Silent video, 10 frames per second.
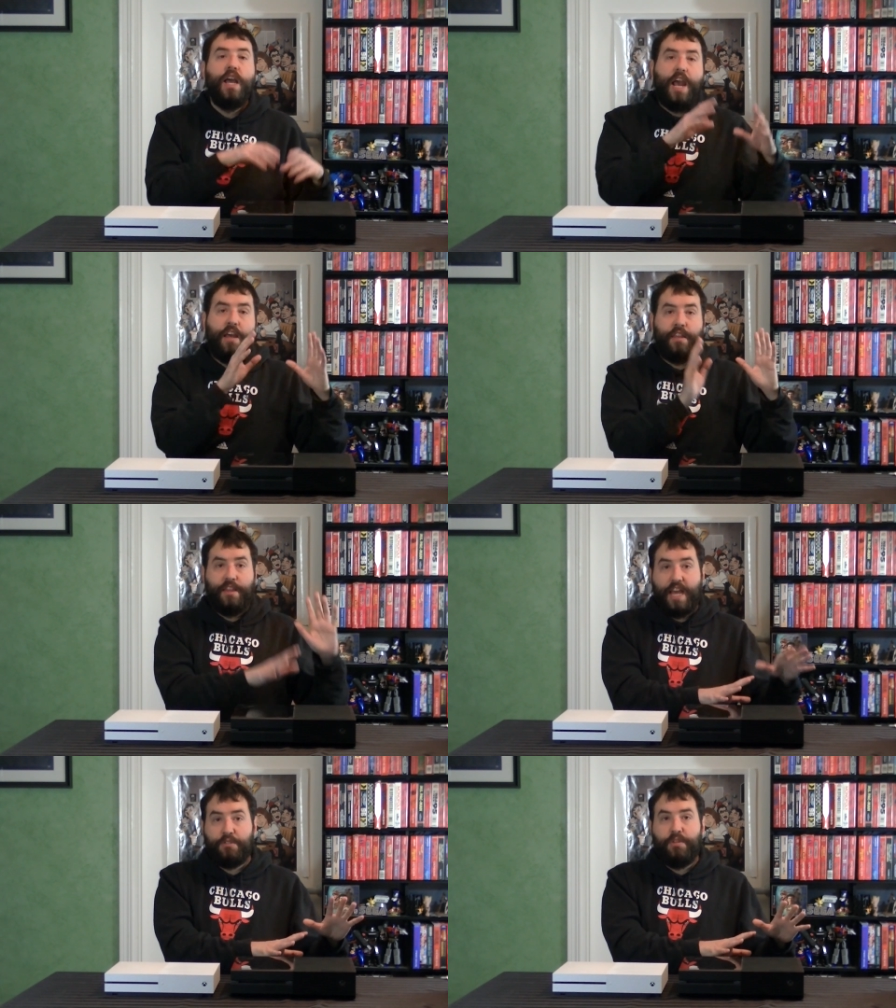And then
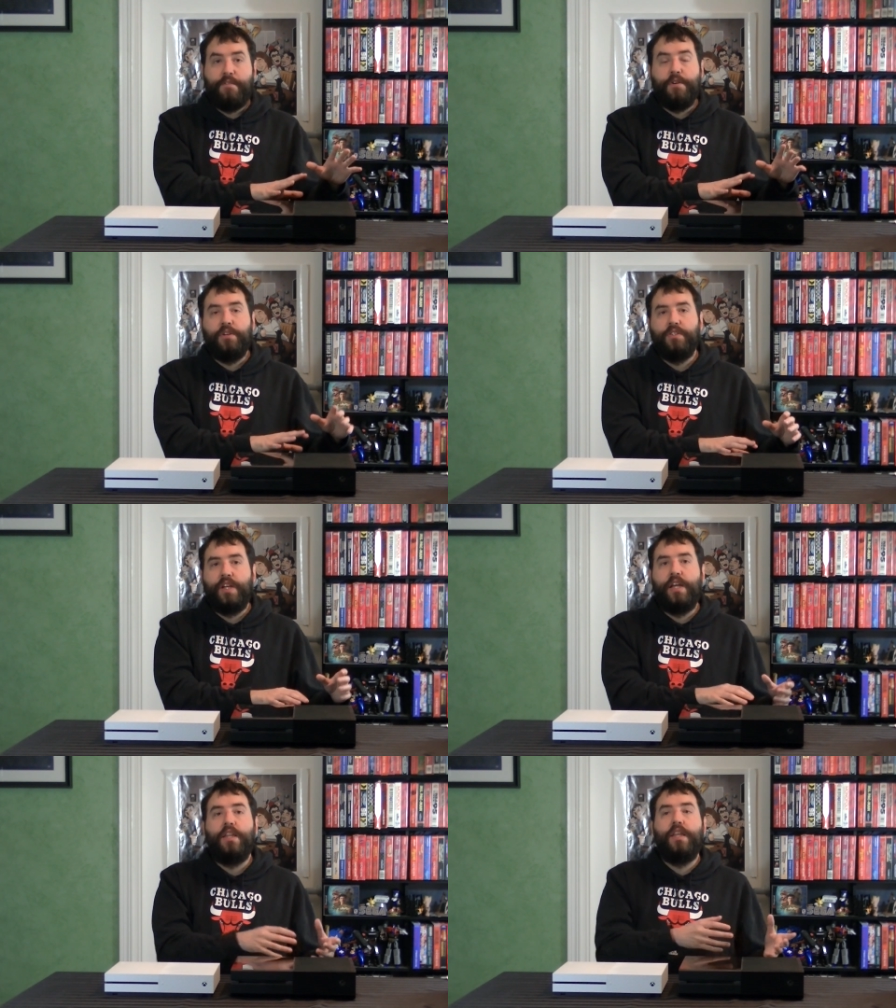that's what they focused
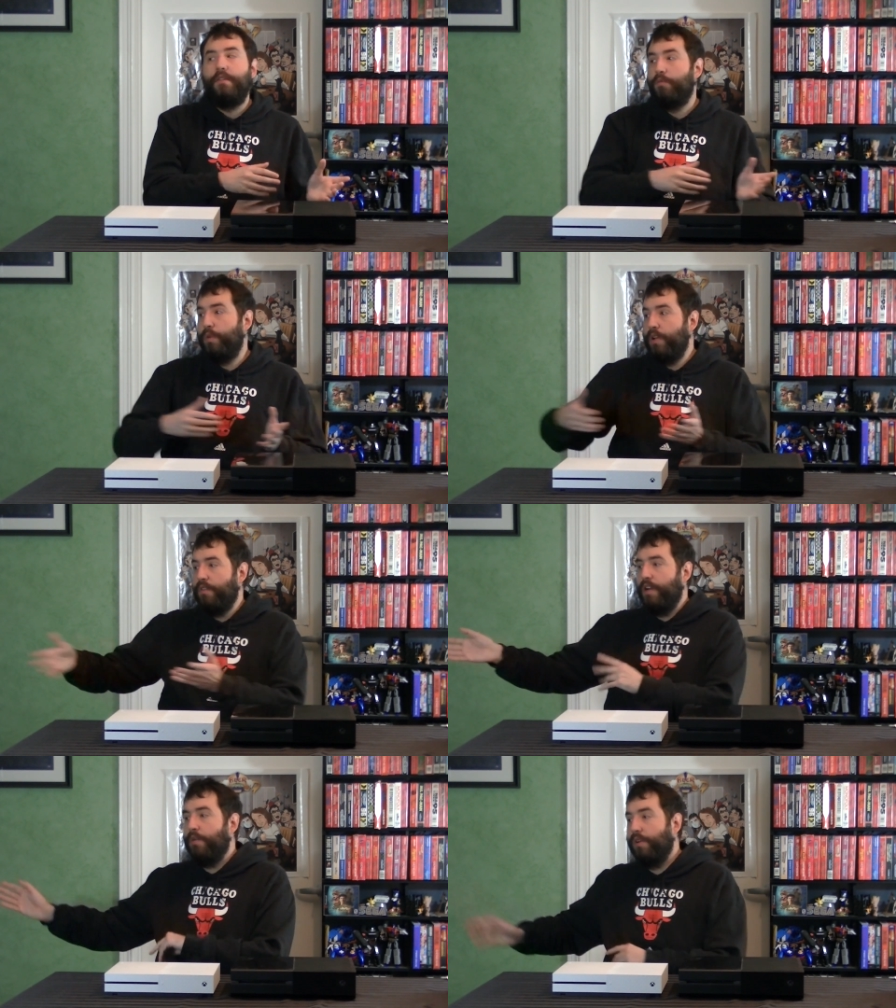on, and then we
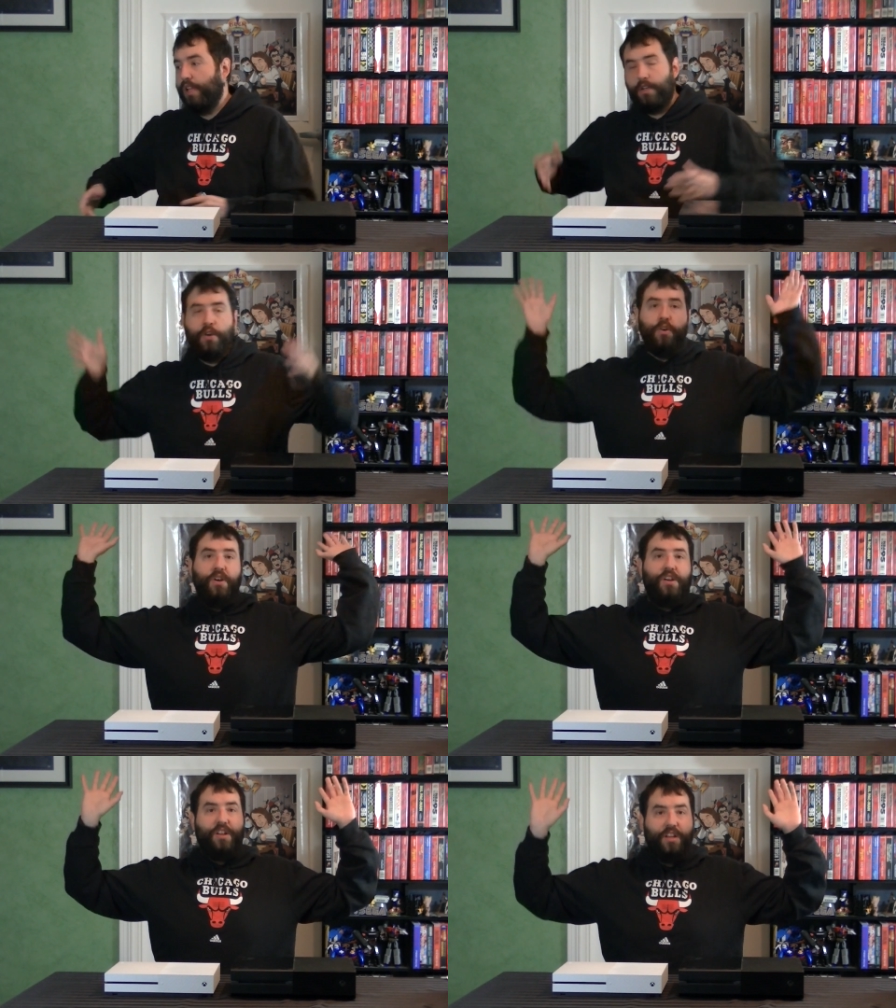over here were like,
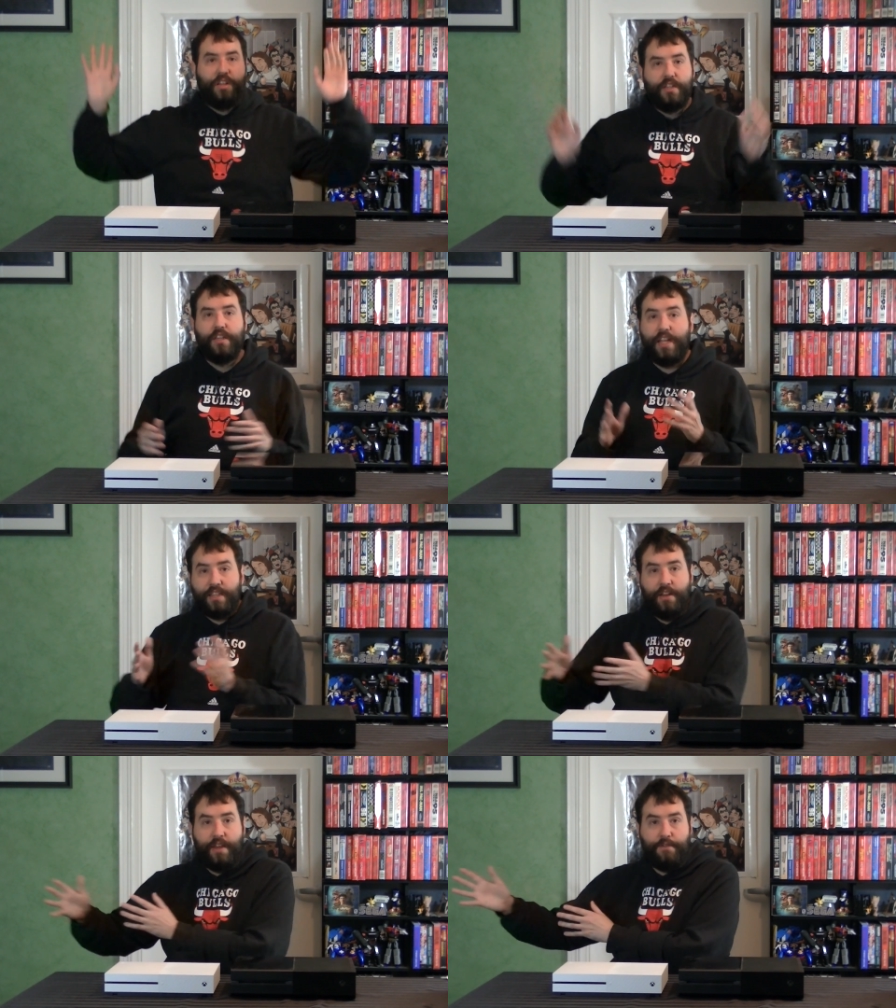cool! That's
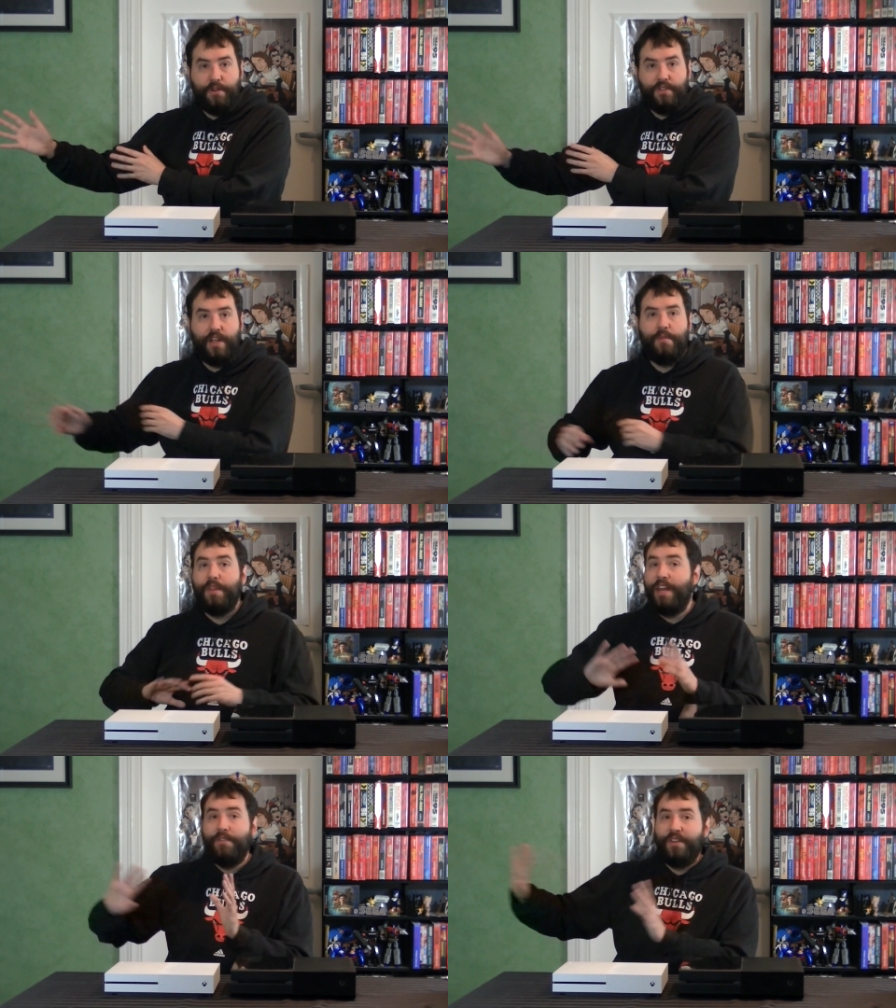how they focused on it. But
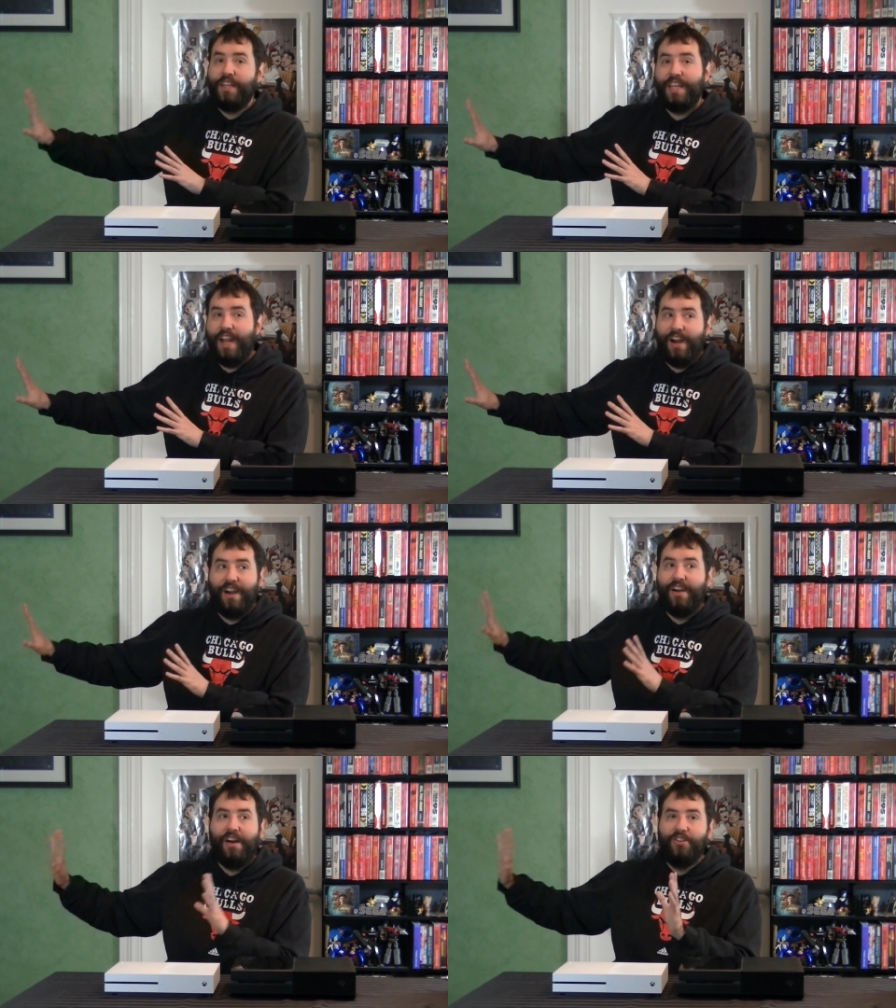they didn't really
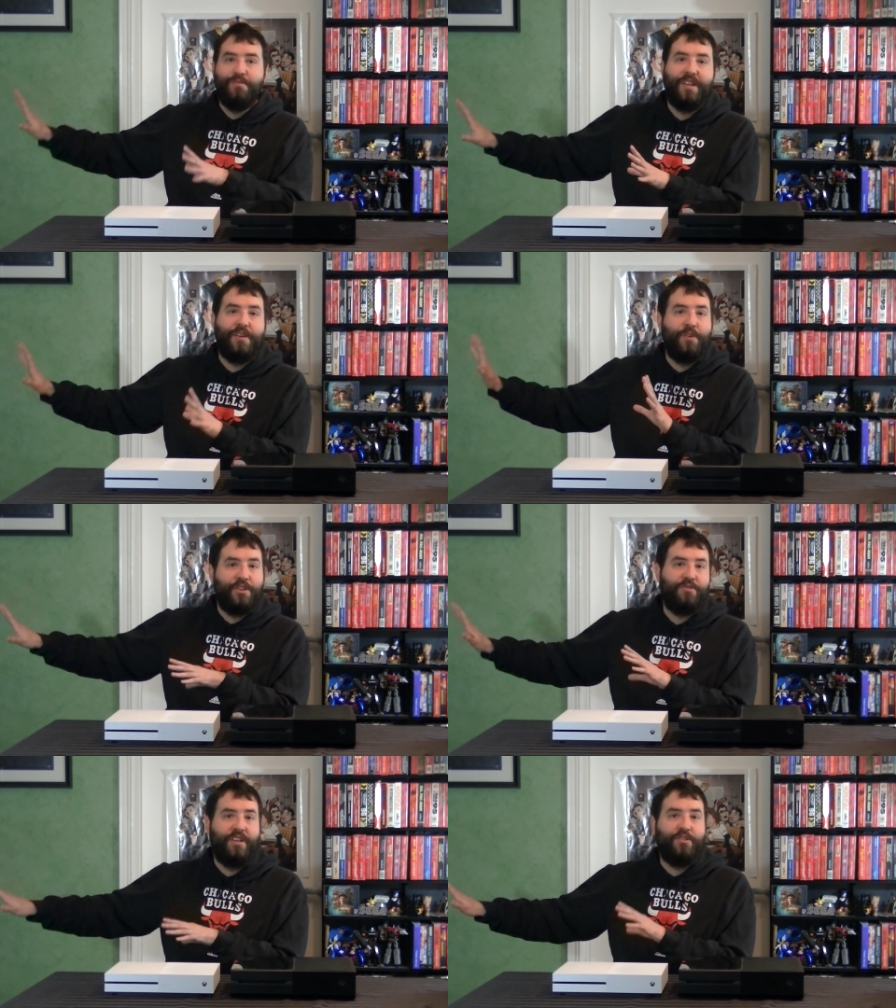care, ultimately, what
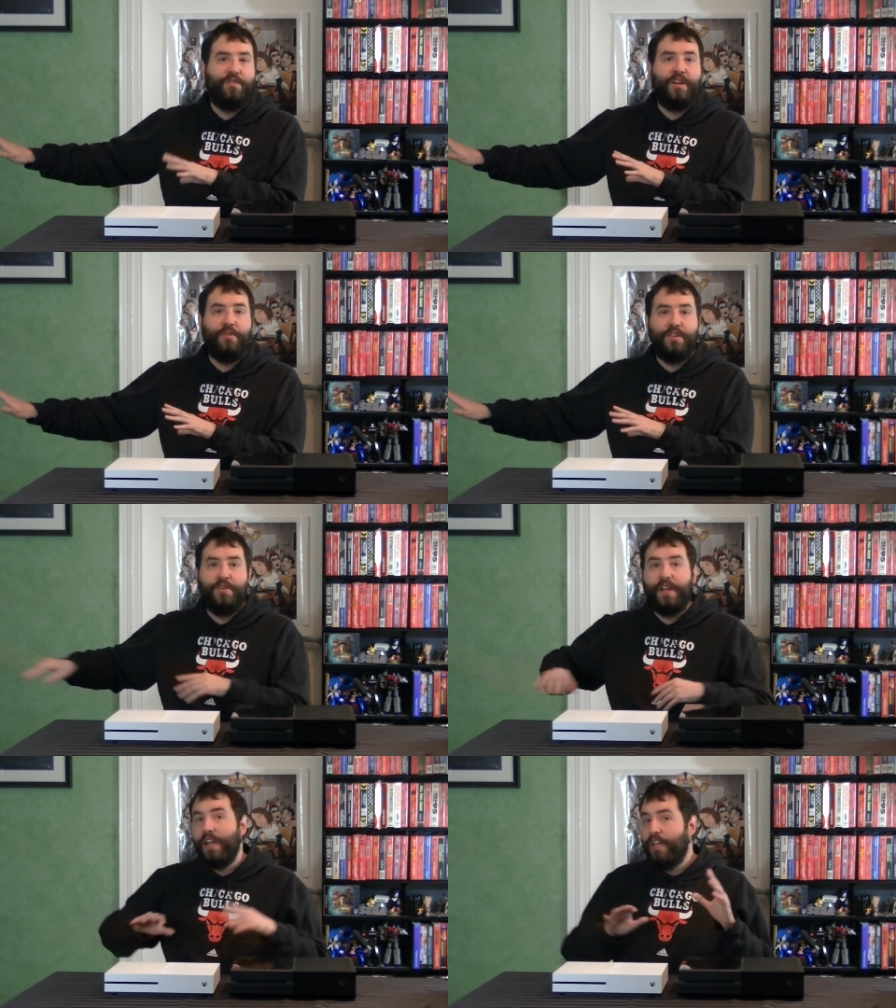trends over here were
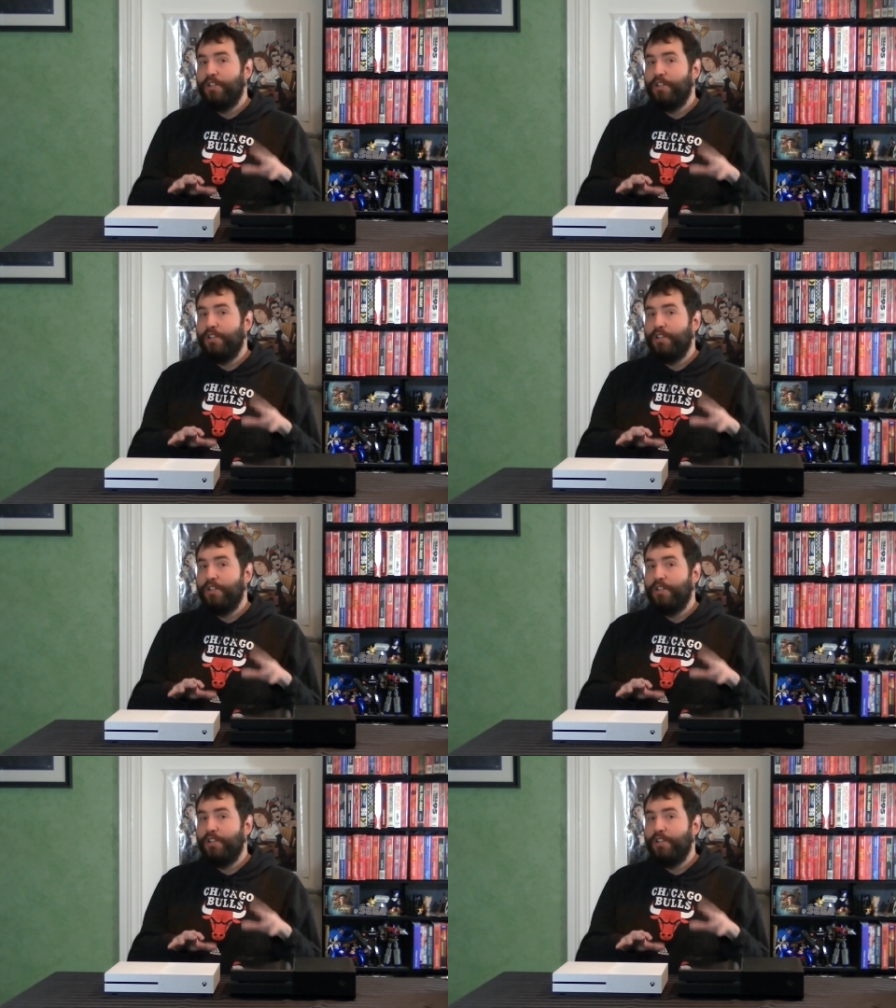doing.